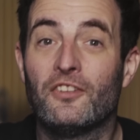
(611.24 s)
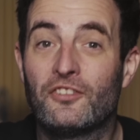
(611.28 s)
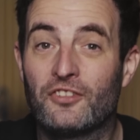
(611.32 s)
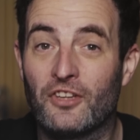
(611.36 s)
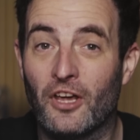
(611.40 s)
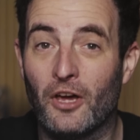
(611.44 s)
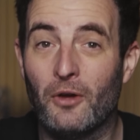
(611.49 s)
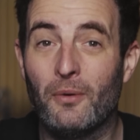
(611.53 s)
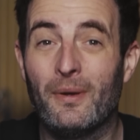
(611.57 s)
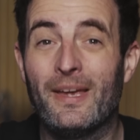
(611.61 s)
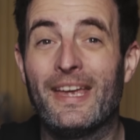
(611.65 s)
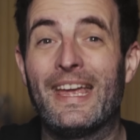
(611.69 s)
And
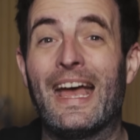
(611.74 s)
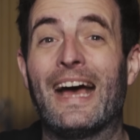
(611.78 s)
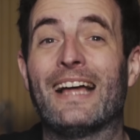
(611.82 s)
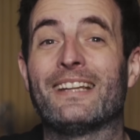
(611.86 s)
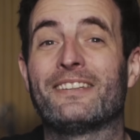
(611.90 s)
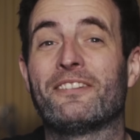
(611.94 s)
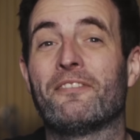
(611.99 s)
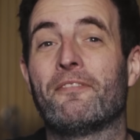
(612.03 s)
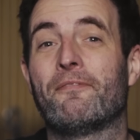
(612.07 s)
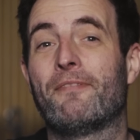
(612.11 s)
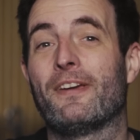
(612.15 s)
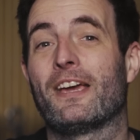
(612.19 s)
so he
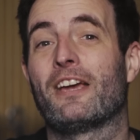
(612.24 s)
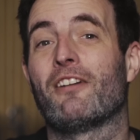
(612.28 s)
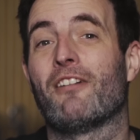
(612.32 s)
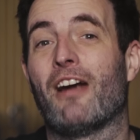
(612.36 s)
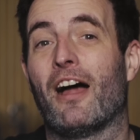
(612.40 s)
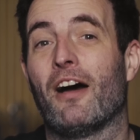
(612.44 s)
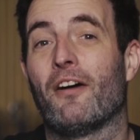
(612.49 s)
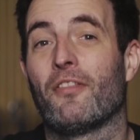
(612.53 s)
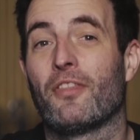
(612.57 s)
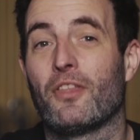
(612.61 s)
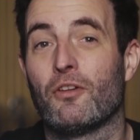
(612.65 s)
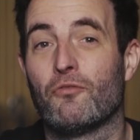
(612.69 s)
had to
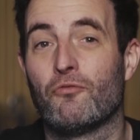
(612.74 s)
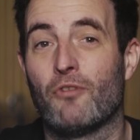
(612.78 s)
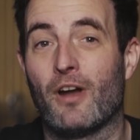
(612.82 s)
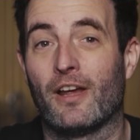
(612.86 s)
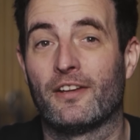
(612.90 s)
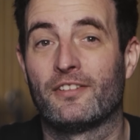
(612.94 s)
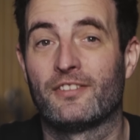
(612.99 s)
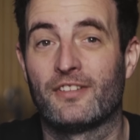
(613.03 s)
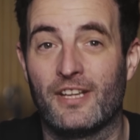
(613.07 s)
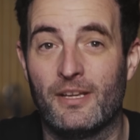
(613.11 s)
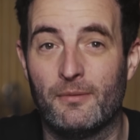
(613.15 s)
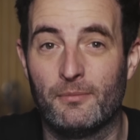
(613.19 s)
figure out the
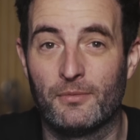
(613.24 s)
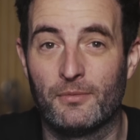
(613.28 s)
rest